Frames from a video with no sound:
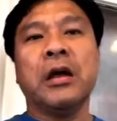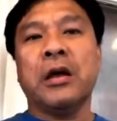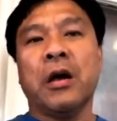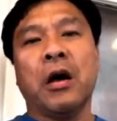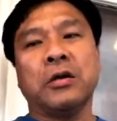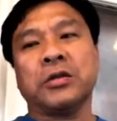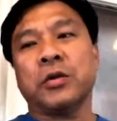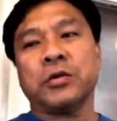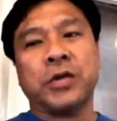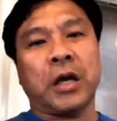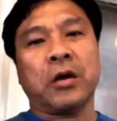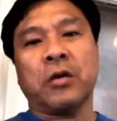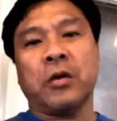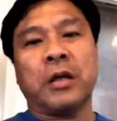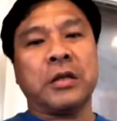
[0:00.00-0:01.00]
Also
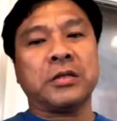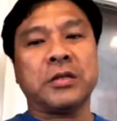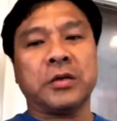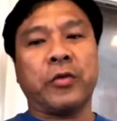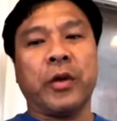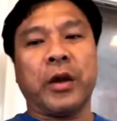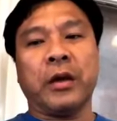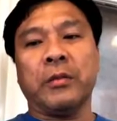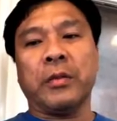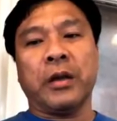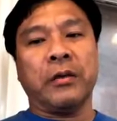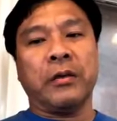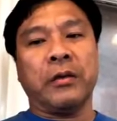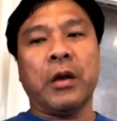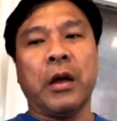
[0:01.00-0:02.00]
check our Instagram
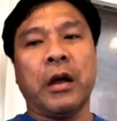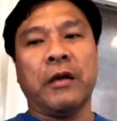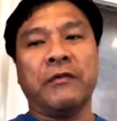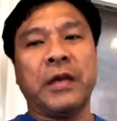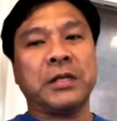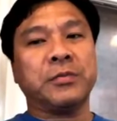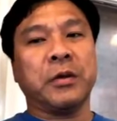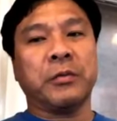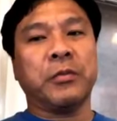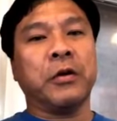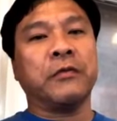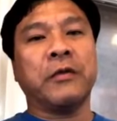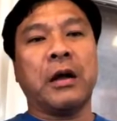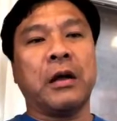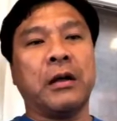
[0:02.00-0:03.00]
and Facebook
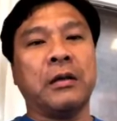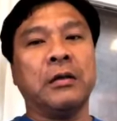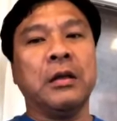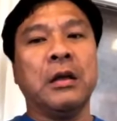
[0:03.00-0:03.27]
profile.